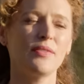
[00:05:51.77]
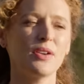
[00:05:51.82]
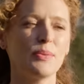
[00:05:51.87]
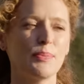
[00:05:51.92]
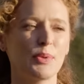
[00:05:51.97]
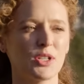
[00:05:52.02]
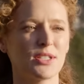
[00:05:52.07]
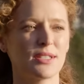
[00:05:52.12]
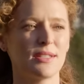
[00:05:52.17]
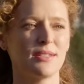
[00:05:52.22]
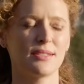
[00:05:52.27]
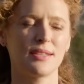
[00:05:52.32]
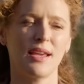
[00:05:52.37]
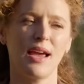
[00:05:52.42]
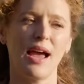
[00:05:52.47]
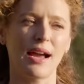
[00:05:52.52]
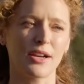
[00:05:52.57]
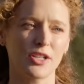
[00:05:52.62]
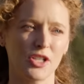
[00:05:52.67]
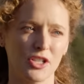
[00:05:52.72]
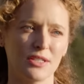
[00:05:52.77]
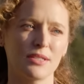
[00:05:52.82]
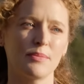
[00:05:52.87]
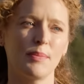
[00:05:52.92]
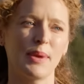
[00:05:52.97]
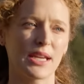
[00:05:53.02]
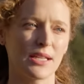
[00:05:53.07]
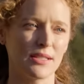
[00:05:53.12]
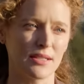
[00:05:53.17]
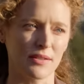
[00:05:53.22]
Every person's actions
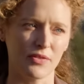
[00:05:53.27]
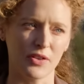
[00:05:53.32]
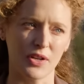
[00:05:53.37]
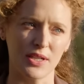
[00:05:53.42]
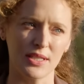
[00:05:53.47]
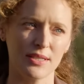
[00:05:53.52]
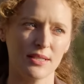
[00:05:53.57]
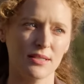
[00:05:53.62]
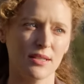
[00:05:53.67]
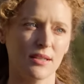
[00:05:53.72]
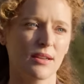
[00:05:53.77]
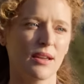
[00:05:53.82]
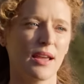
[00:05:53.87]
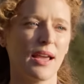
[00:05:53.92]
make a difference.